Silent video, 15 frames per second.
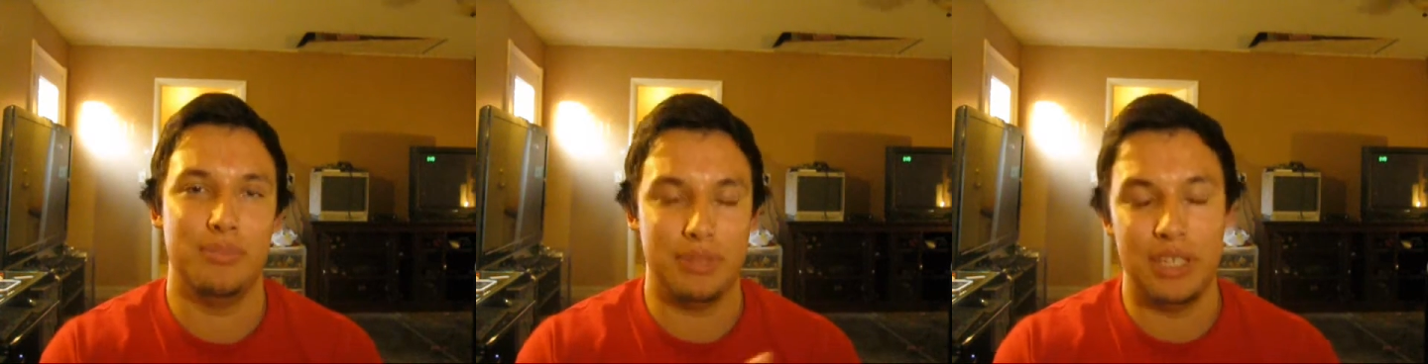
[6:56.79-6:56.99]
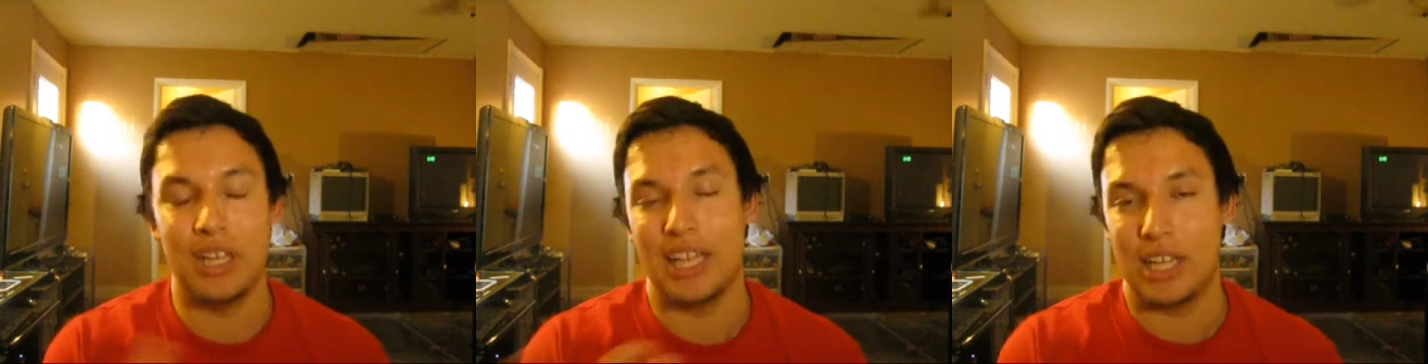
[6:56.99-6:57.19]

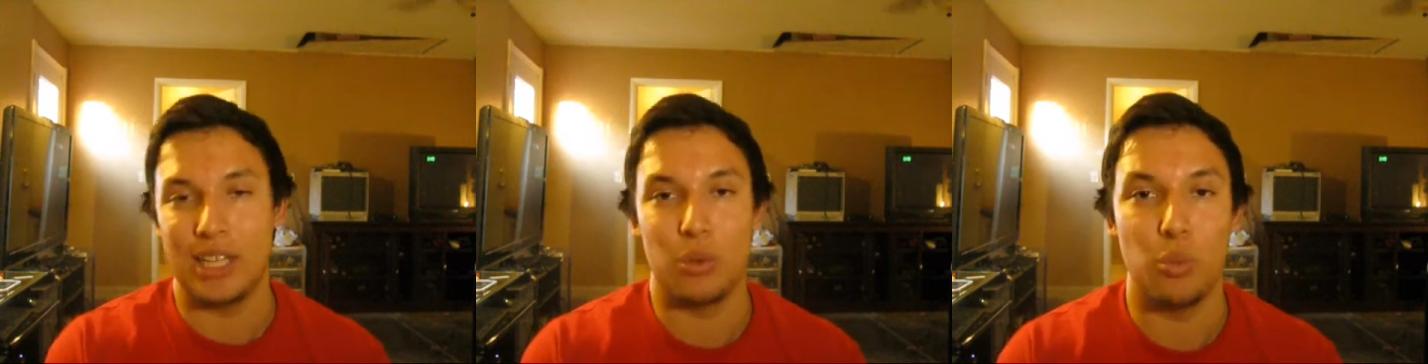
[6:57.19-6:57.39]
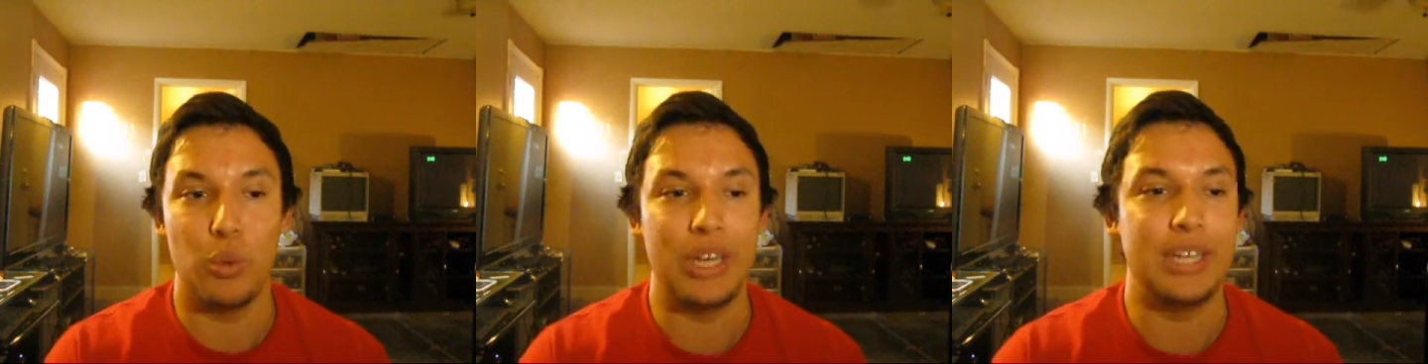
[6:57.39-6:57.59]
like
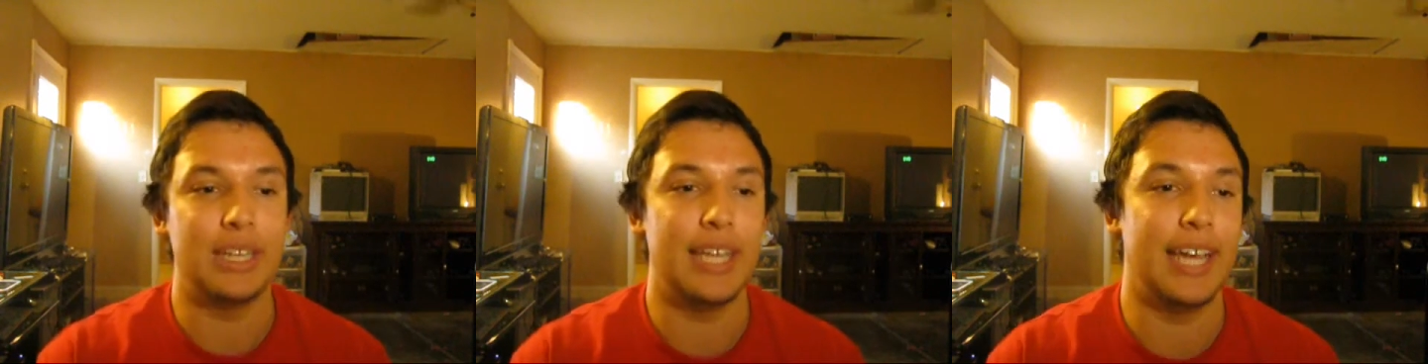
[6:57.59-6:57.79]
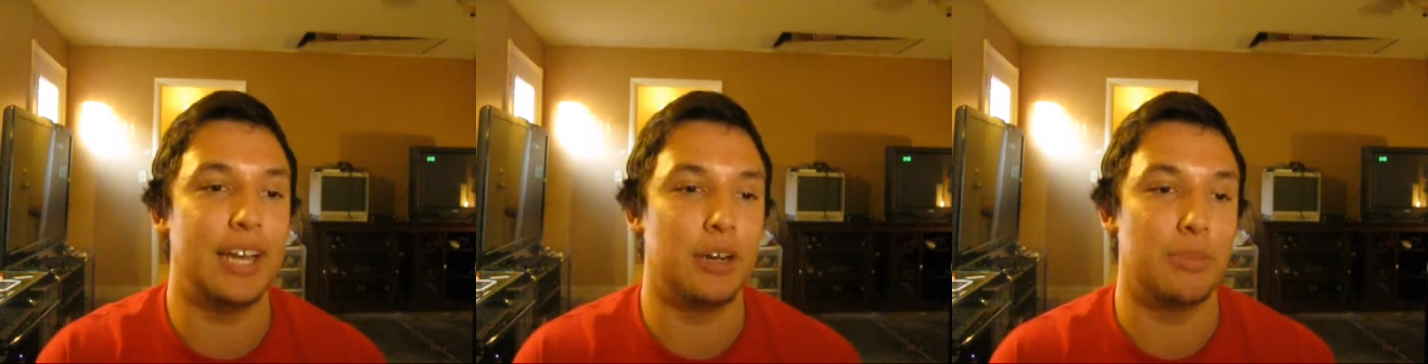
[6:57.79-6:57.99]
a week
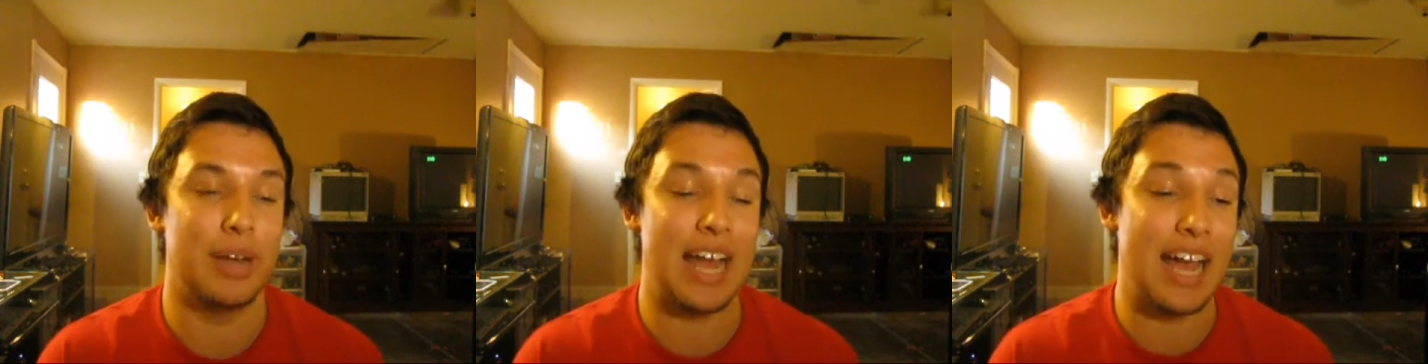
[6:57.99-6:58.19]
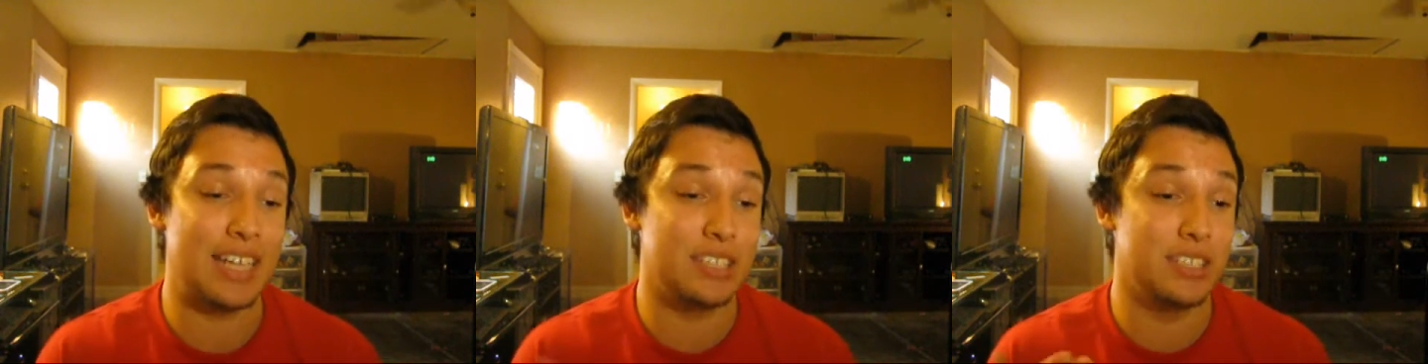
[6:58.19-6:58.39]
later, but
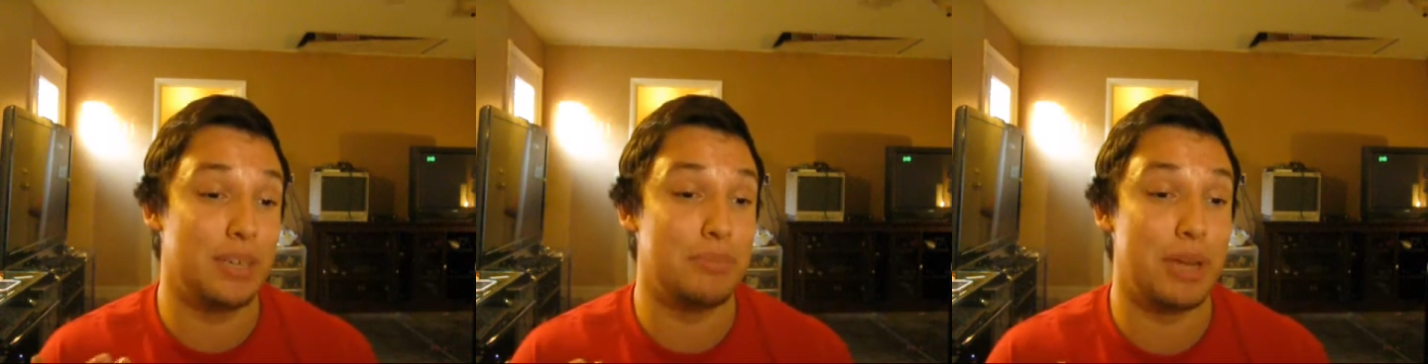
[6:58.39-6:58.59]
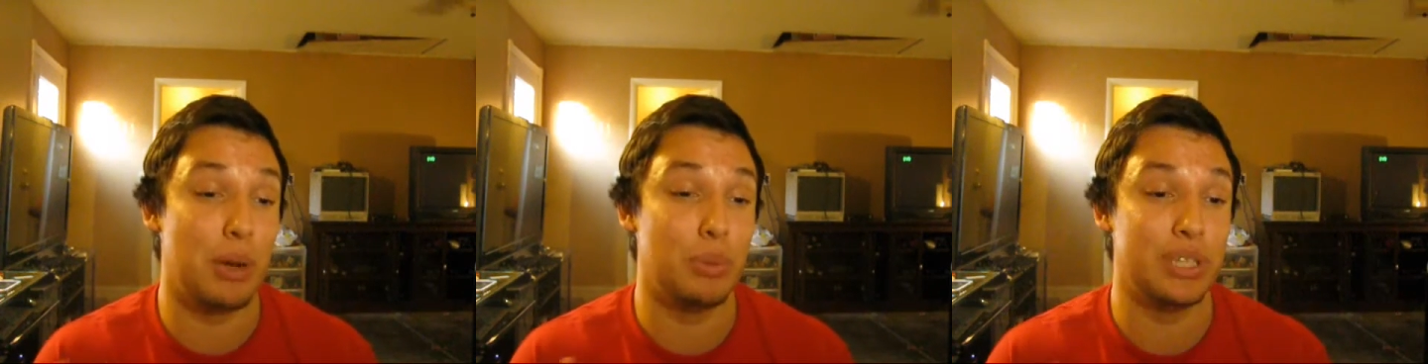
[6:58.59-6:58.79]
I actually
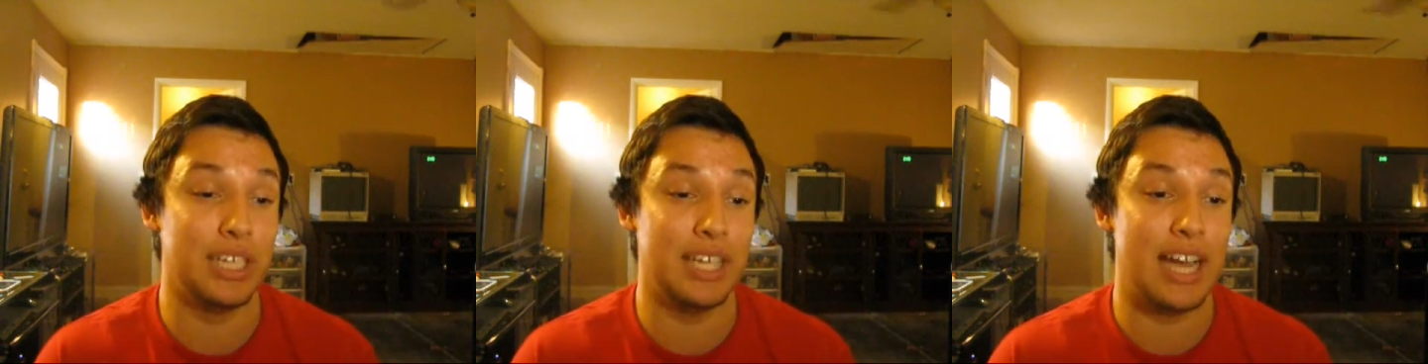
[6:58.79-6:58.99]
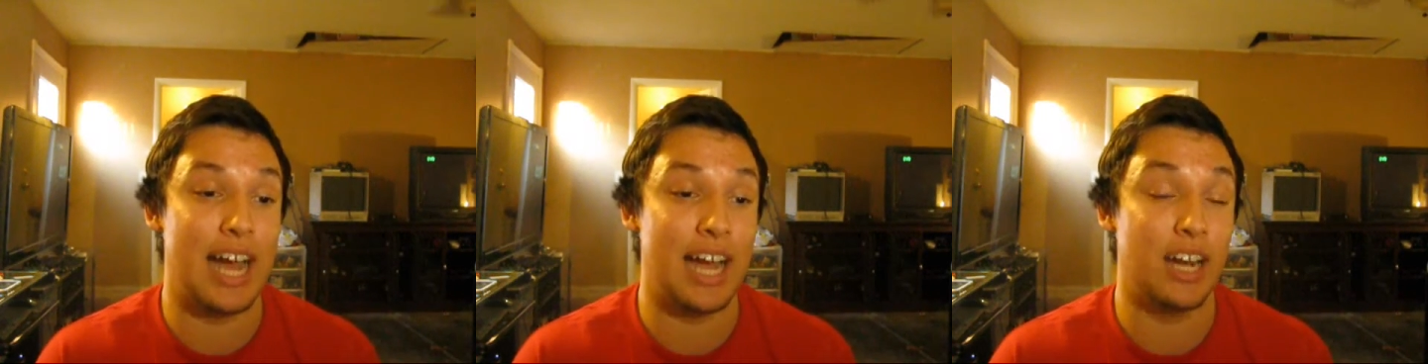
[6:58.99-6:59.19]
met up with the
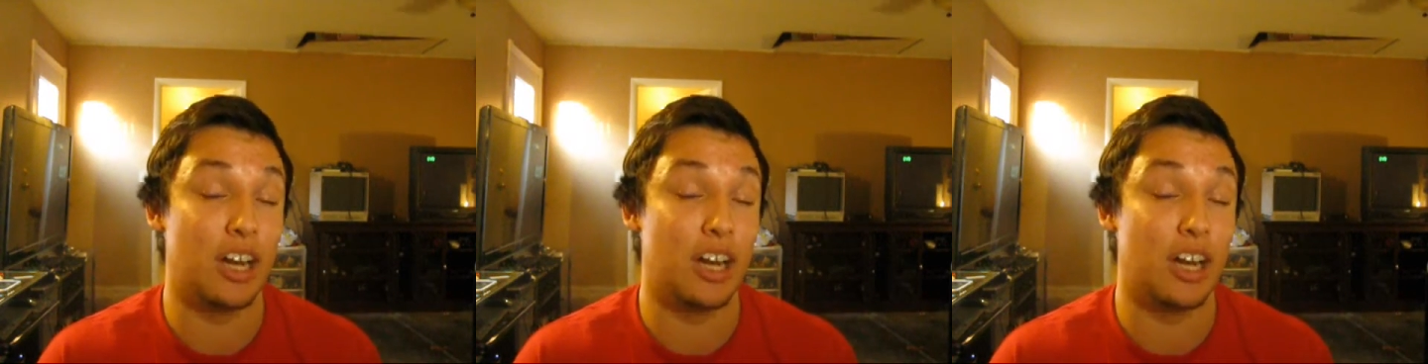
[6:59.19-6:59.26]
guy